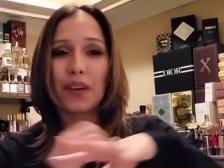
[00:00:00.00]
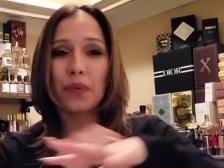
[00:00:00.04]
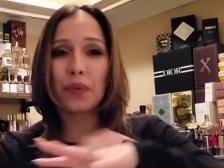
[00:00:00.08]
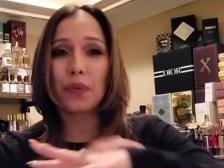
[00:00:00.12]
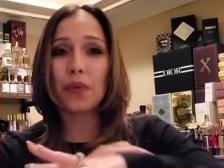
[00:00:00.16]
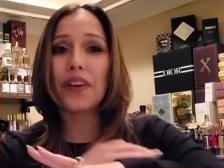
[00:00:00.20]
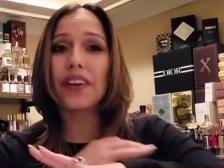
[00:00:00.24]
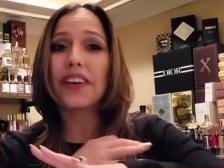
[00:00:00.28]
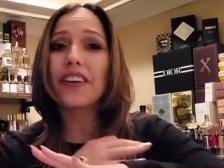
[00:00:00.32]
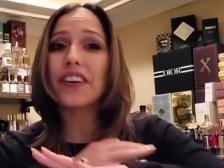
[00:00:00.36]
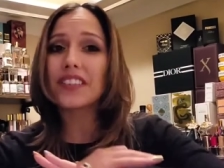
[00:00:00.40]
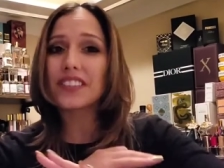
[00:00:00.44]

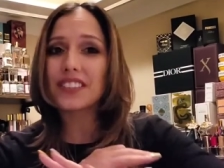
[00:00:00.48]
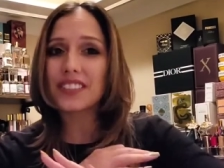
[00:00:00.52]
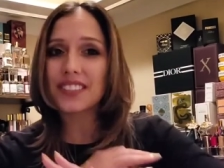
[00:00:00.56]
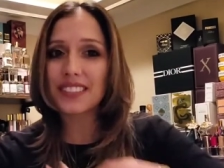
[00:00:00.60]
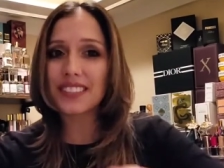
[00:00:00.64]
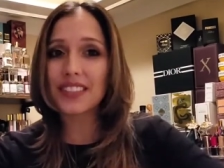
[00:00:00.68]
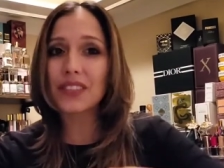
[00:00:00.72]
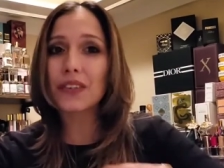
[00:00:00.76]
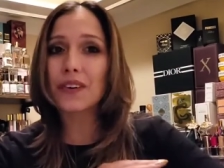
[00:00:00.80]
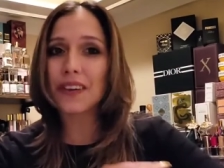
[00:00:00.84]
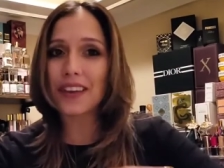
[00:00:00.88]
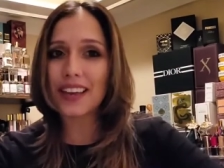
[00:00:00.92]
We are
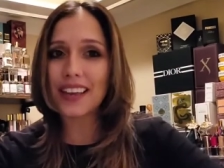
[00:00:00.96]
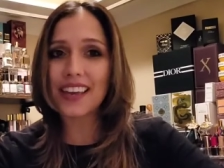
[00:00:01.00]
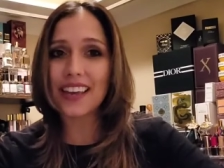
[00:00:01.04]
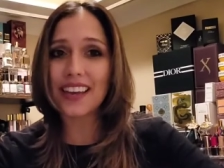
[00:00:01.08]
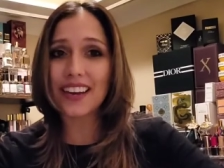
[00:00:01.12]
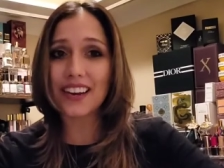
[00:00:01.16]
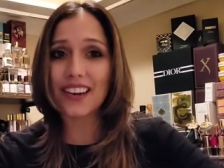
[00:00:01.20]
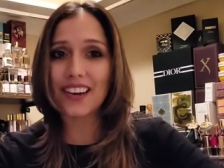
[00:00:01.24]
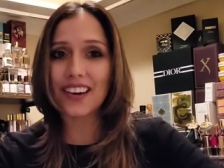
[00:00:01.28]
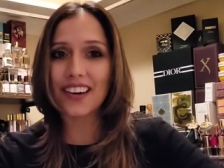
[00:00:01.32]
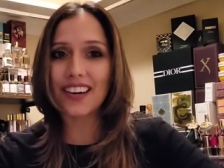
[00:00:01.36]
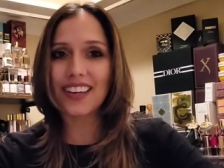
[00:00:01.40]
still
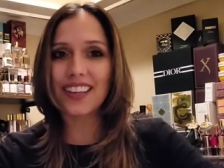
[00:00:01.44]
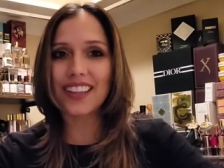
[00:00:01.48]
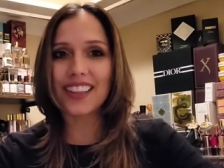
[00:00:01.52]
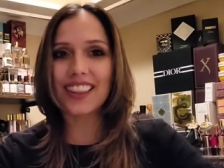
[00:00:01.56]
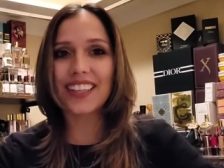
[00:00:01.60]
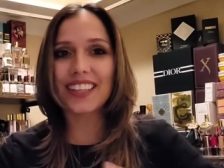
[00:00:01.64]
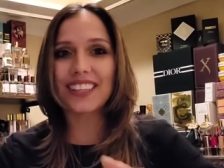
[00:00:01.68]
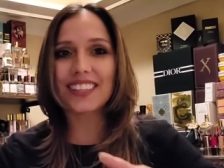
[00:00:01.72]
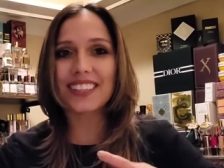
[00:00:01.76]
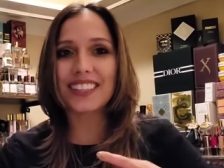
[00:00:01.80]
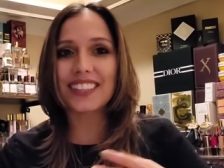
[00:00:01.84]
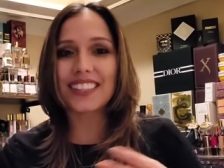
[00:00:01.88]
here.
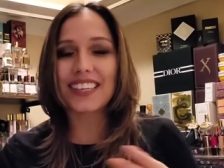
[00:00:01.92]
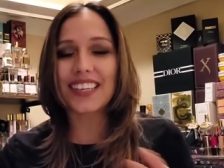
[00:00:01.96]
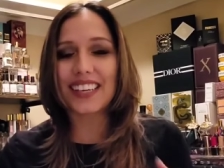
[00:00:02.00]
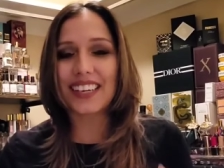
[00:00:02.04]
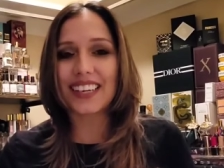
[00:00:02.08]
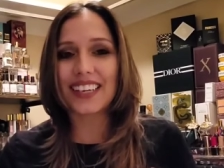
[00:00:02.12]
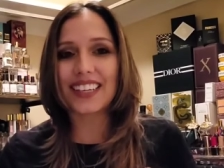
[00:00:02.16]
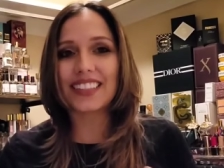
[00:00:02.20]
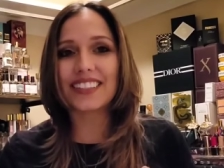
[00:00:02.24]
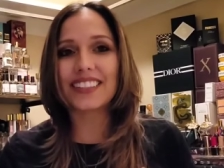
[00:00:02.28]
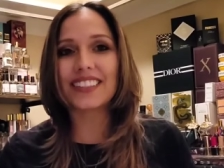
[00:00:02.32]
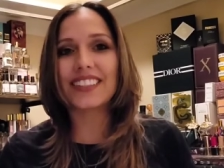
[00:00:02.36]
This
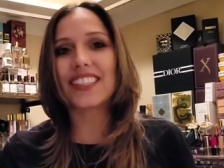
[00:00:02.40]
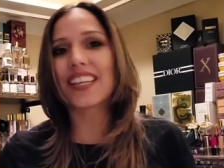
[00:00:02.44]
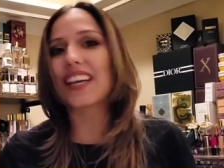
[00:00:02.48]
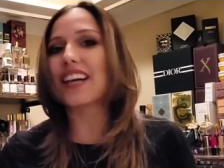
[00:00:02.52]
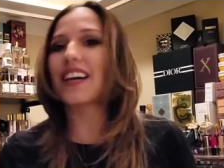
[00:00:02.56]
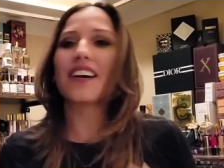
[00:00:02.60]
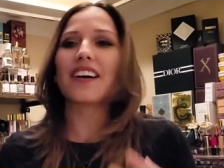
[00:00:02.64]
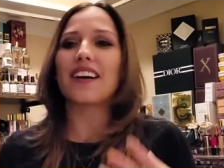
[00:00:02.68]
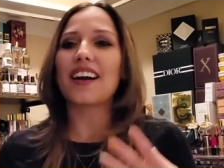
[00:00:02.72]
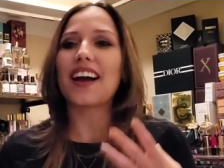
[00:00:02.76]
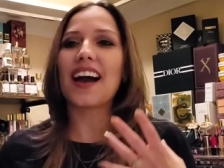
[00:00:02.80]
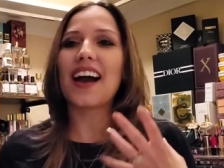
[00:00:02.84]
is
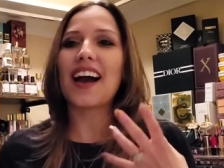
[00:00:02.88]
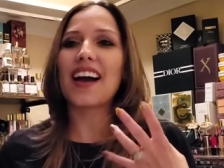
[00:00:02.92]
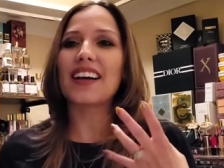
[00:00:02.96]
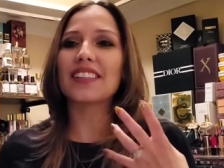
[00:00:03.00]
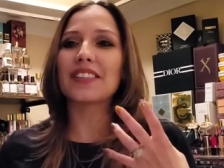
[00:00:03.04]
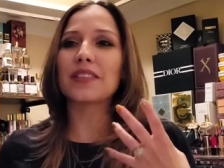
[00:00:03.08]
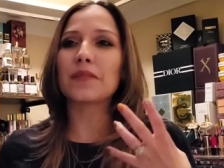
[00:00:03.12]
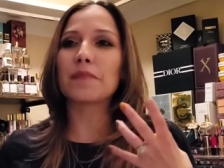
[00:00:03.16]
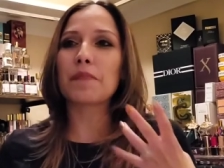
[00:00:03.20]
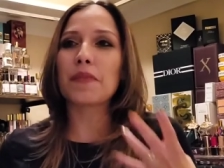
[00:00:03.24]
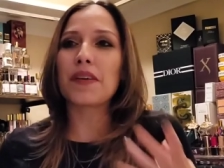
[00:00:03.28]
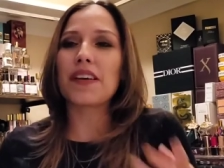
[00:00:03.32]

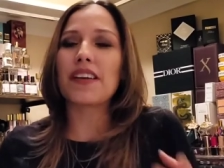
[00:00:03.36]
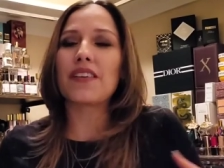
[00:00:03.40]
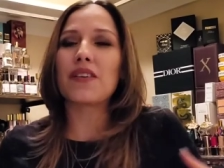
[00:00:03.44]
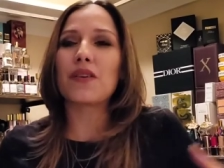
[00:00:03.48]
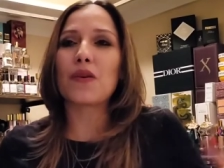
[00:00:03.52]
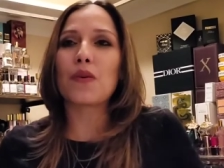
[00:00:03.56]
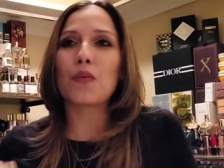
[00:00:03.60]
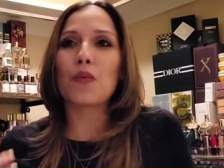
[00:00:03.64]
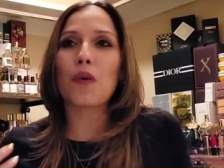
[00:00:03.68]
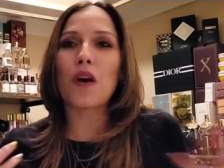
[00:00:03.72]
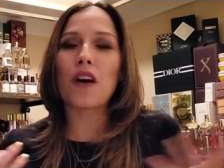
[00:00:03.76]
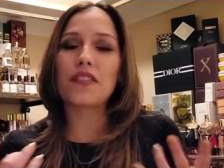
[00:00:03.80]
has been
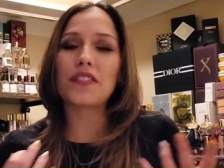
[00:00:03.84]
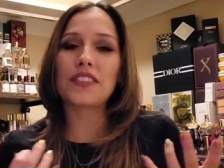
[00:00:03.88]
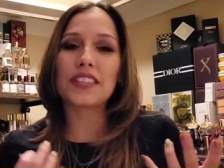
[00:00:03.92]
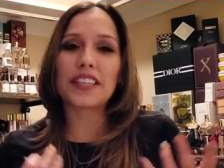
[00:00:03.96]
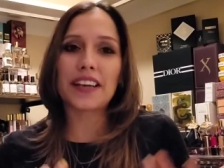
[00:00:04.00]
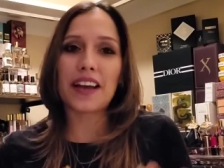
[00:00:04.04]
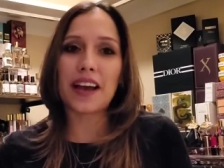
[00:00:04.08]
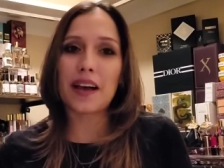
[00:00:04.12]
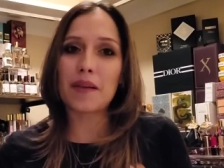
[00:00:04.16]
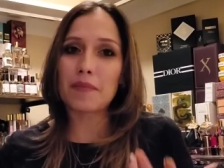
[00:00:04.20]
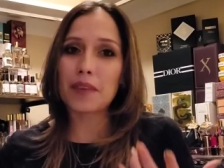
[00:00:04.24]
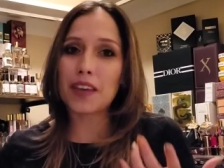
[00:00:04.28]
wafting
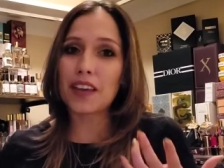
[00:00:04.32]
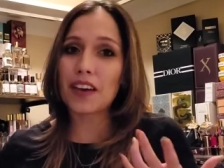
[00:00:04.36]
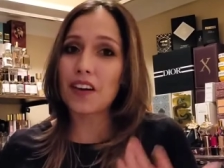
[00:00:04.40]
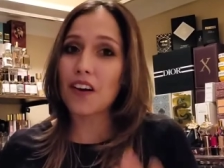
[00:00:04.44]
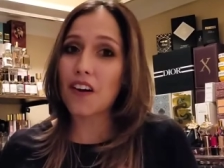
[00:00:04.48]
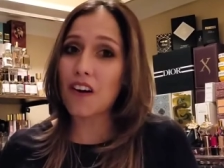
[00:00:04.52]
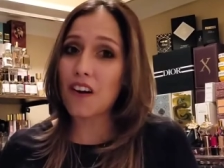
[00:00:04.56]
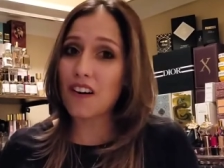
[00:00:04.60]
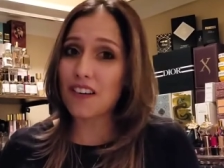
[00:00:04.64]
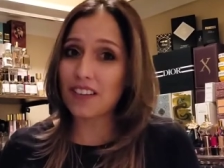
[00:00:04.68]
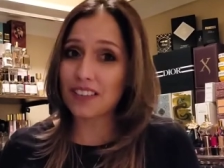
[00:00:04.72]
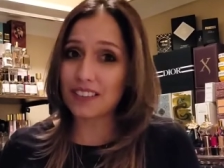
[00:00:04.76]
at me
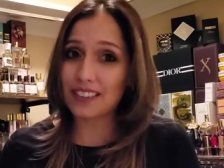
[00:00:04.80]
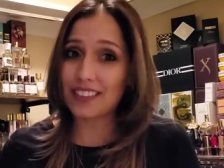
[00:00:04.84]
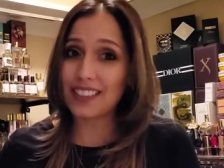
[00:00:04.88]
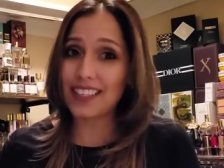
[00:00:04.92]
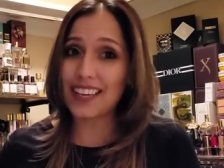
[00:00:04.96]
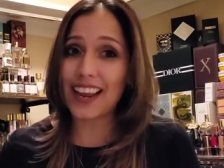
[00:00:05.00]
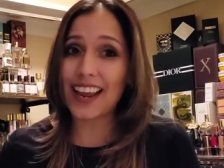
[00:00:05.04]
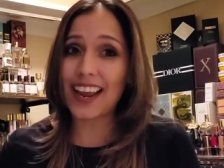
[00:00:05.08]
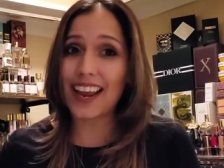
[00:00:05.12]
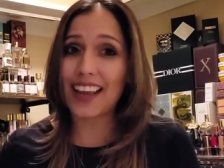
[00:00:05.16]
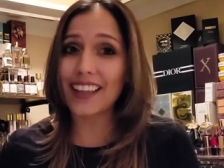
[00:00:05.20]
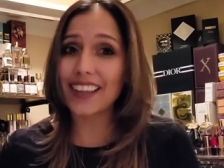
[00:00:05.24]
all
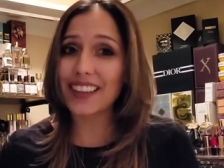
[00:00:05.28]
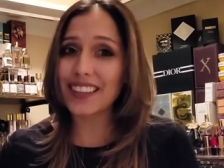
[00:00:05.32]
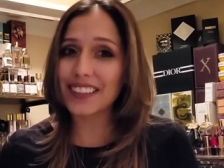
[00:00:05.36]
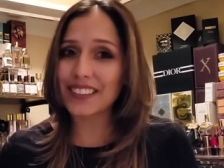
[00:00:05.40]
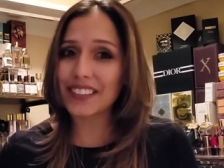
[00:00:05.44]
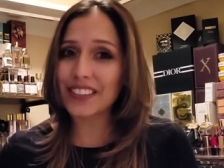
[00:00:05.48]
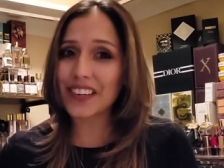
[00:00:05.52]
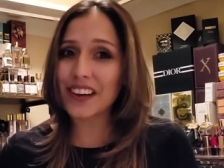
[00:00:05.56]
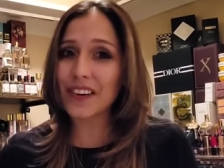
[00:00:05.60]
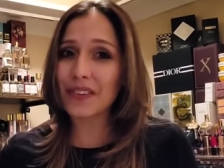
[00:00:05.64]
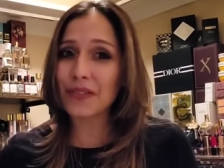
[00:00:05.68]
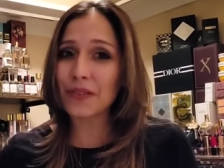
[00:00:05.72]
day, the
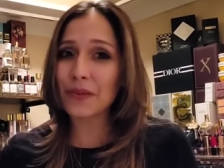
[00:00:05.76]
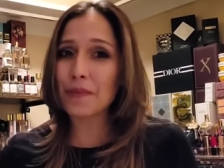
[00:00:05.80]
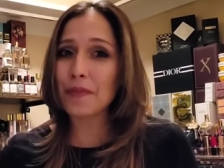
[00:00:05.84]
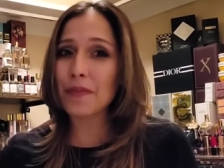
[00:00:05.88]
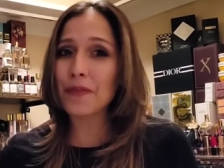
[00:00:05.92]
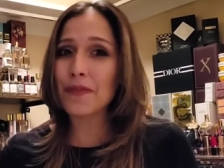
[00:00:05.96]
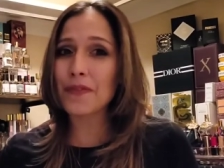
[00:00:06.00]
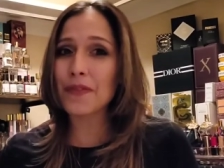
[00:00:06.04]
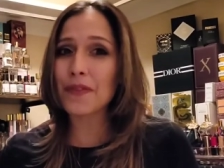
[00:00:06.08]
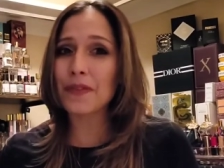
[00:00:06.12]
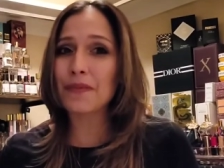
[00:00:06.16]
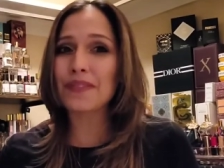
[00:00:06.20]
genre
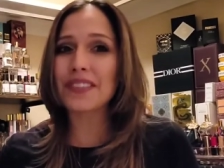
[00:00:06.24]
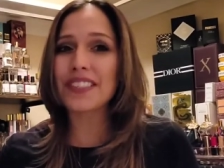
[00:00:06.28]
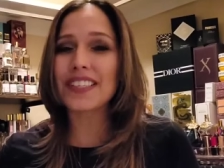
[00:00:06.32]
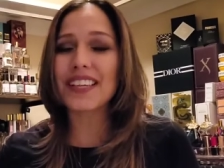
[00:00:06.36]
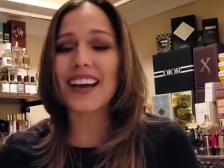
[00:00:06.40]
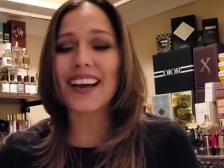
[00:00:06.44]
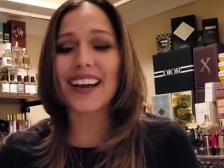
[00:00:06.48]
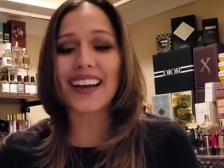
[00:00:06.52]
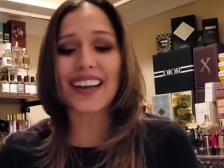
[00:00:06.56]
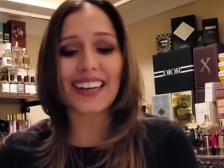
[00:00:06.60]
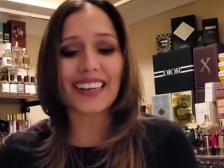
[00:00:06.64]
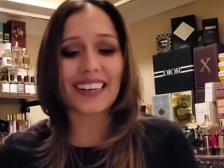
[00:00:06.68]
perfume
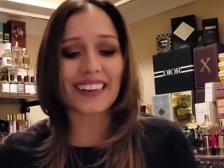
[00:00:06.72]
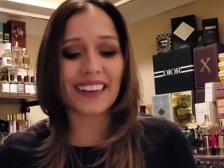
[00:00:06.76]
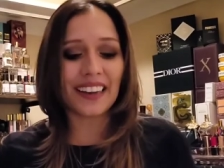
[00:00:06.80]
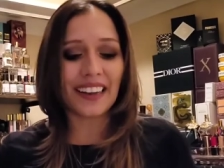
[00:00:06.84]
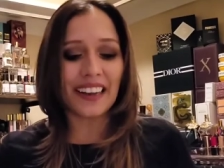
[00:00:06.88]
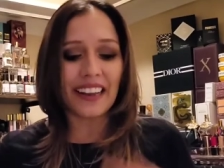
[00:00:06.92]
side.